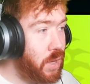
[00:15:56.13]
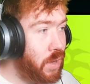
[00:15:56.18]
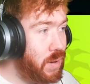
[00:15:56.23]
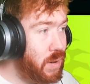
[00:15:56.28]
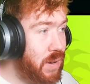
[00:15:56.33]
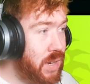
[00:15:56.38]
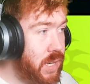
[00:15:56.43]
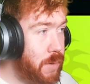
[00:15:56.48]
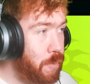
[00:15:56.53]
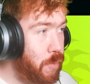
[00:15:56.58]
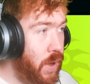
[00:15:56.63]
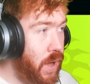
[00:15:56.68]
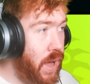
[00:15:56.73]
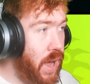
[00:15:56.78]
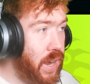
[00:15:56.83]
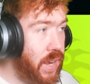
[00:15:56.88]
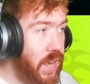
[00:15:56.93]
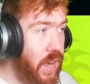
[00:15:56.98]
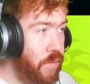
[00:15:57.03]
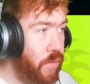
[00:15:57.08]
use, but
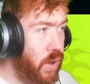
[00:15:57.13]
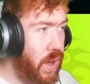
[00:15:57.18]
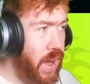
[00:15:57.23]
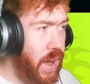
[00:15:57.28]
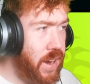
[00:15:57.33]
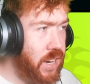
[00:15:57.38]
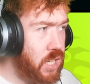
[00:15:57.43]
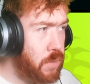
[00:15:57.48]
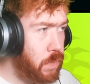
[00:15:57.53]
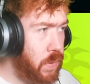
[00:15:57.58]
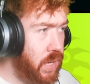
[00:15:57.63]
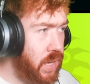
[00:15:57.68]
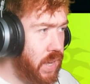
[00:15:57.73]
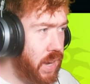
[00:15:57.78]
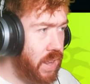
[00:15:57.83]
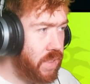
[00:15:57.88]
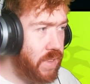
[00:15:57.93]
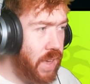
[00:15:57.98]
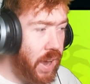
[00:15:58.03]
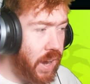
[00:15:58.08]
I gave her HP
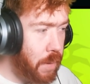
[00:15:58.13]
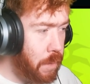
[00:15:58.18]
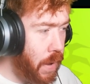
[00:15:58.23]
and attack